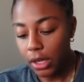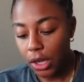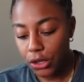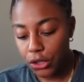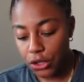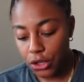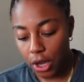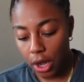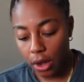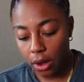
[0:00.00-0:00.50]

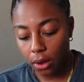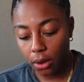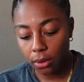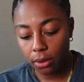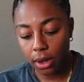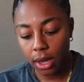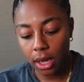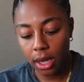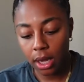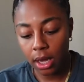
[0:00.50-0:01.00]

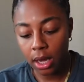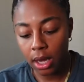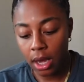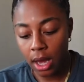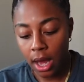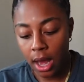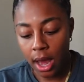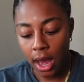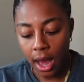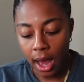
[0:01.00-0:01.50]
So
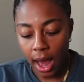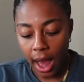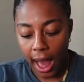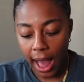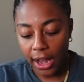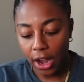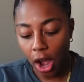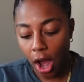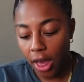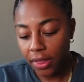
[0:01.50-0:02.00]

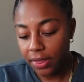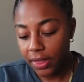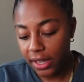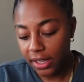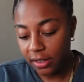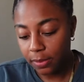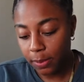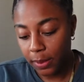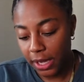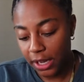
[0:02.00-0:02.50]
I got
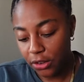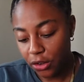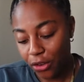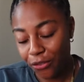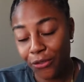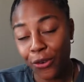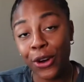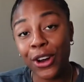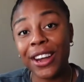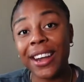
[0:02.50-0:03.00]
this blazer
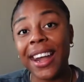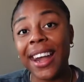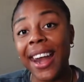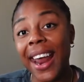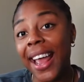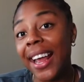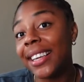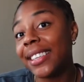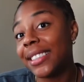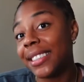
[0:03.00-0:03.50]
for
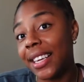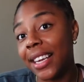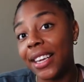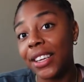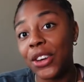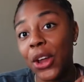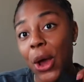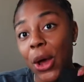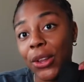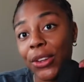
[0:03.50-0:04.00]

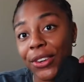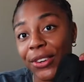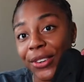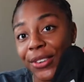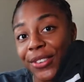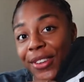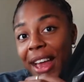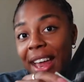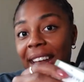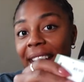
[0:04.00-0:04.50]

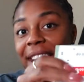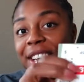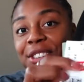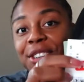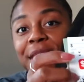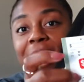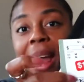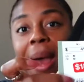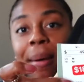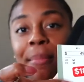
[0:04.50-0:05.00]
$19 at
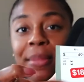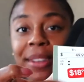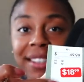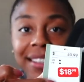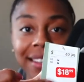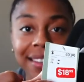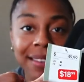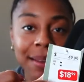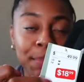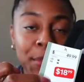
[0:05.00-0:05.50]
H&M.
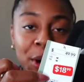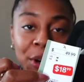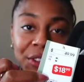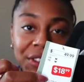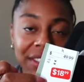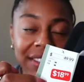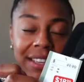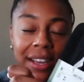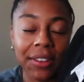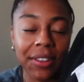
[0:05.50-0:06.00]
This is a part of
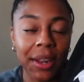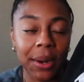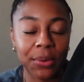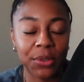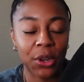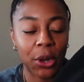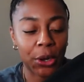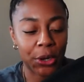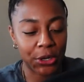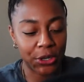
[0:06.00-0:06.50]
the sale that I
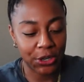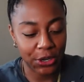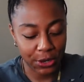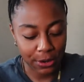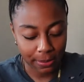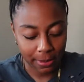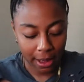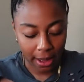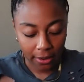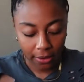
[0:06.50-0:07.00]
was talking to you
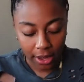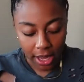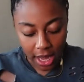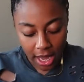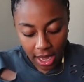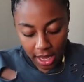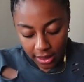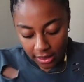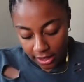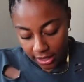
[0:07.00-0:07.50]
about.
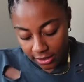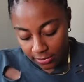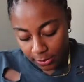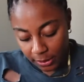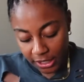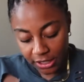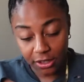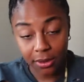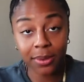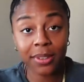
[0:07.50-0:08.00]
This
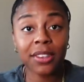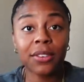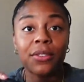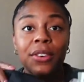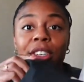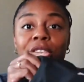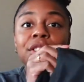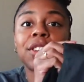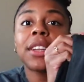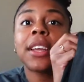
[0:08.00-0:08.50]
blazer was
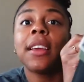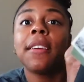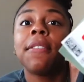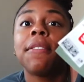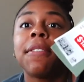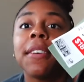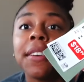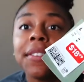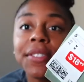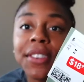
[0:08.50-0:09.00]
originally
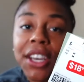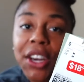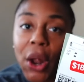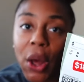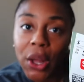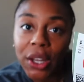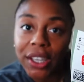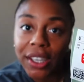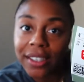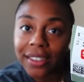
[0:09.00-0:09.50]

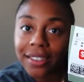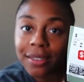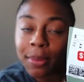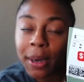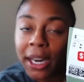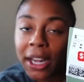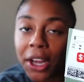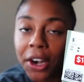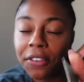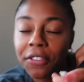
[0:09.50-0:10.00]
$50, but
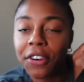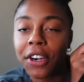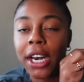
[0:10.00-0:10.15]
I got it for